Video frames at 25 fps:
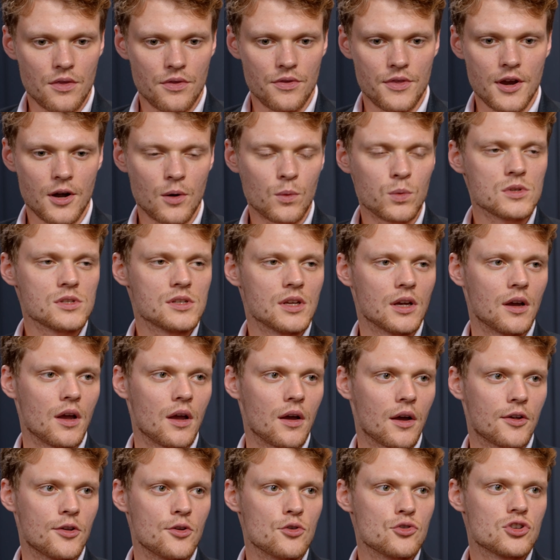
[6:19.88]
There was
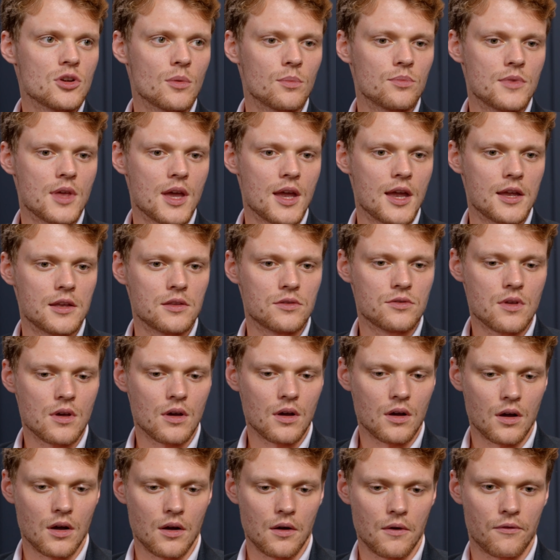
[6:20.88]
a huge update
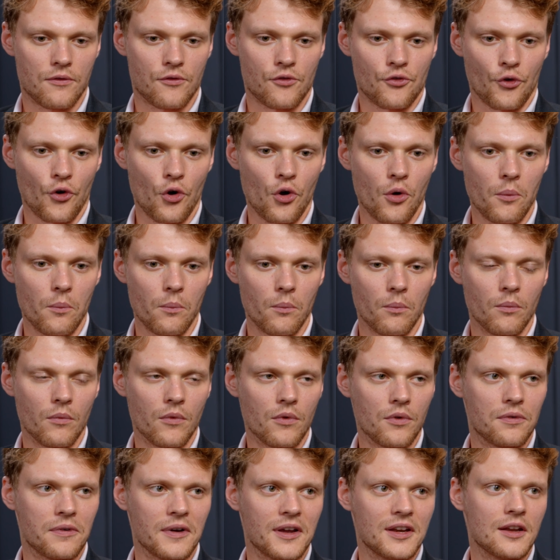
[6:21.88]
from
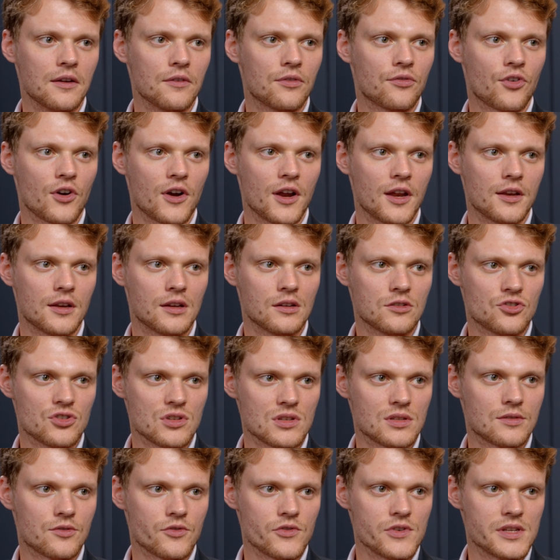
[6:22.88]
Fannie and Freddie
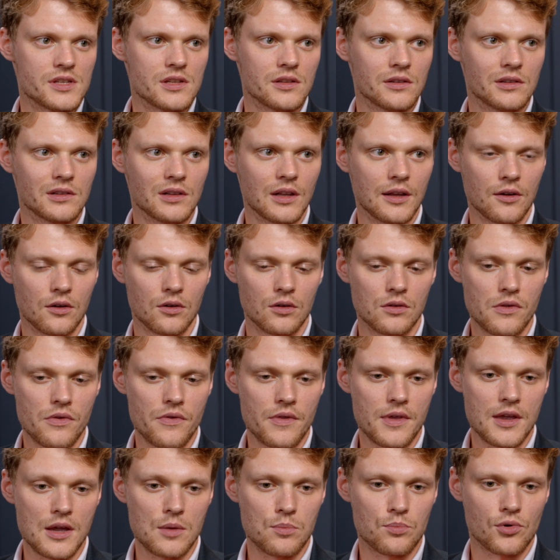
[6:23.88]
just recently
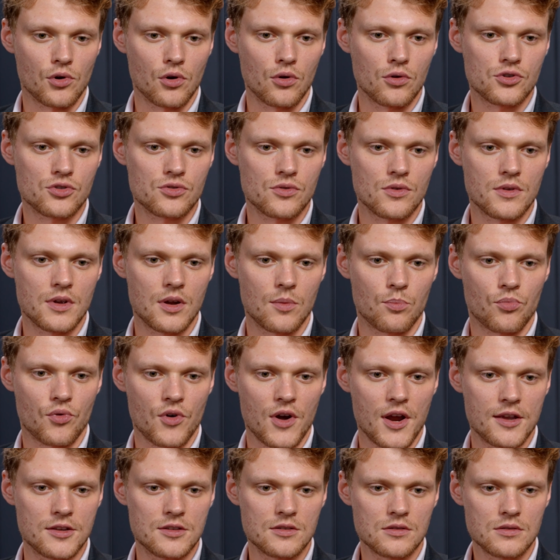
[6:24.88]
on the approach to the
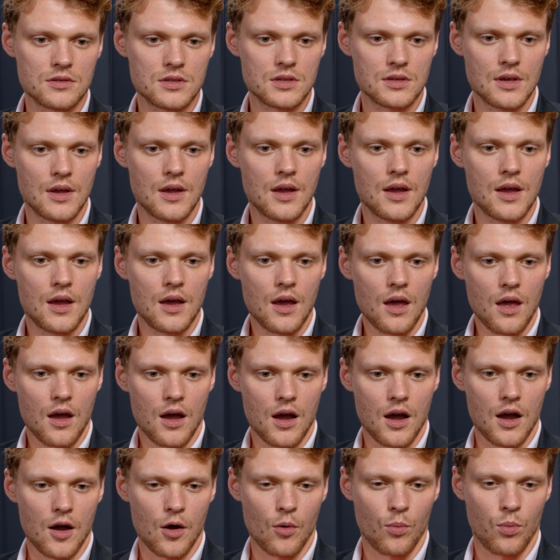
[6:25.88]
appraisals,
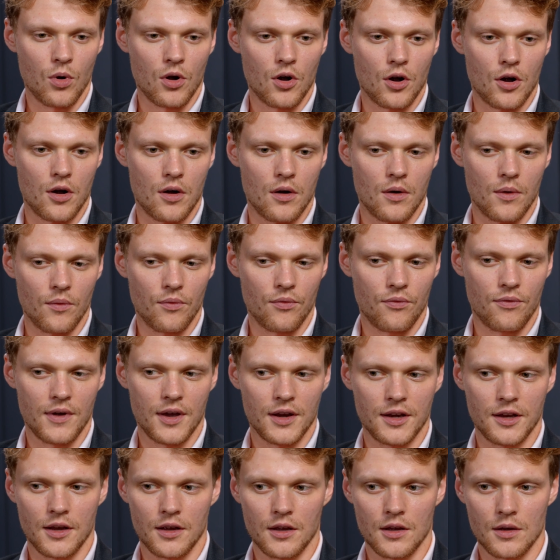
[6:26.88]
where
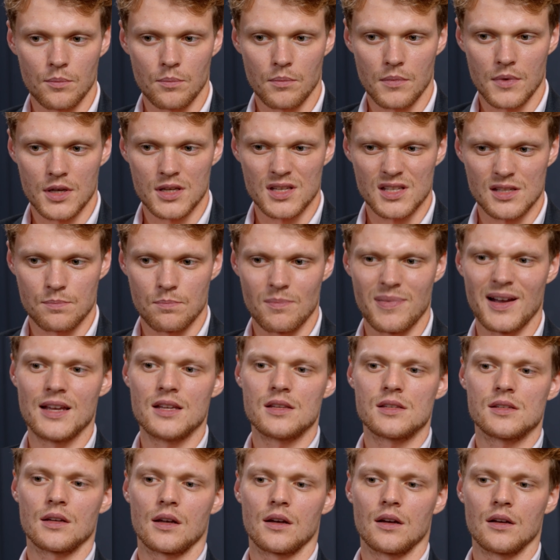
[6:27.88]
Fannie is
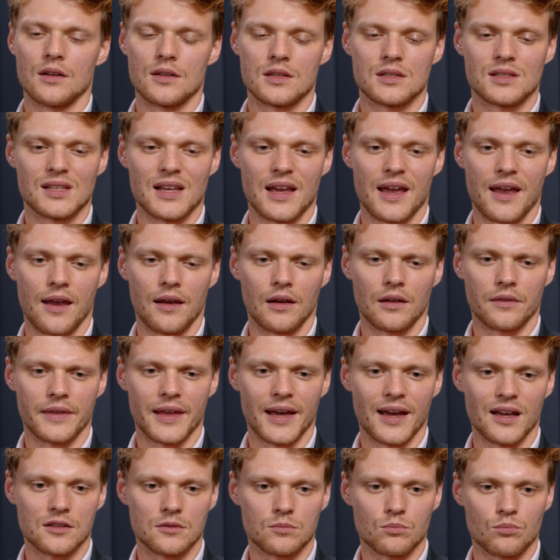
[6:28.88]
basically saying
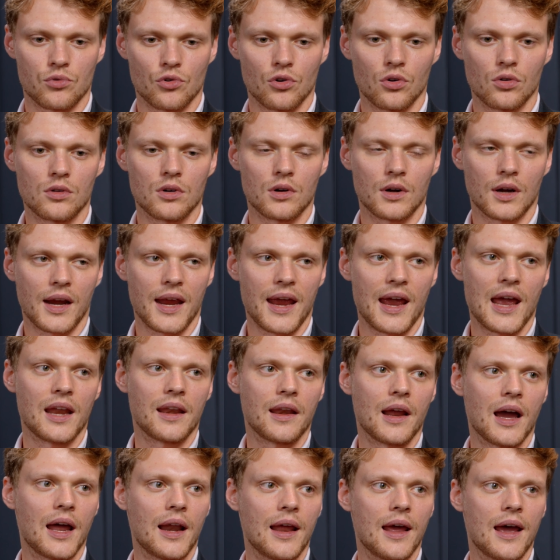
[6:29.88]
that broker
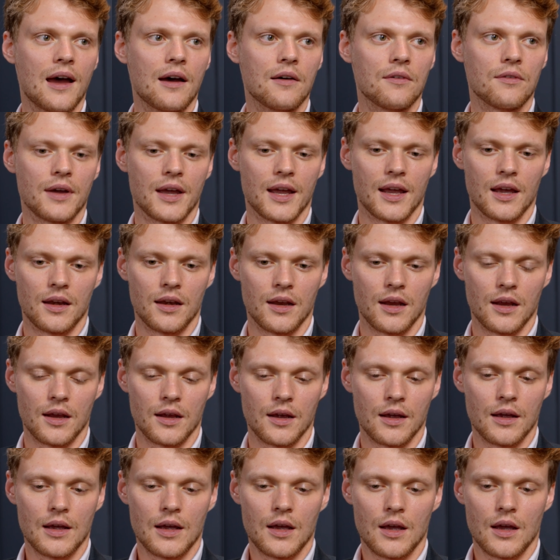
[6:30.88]
cannot have any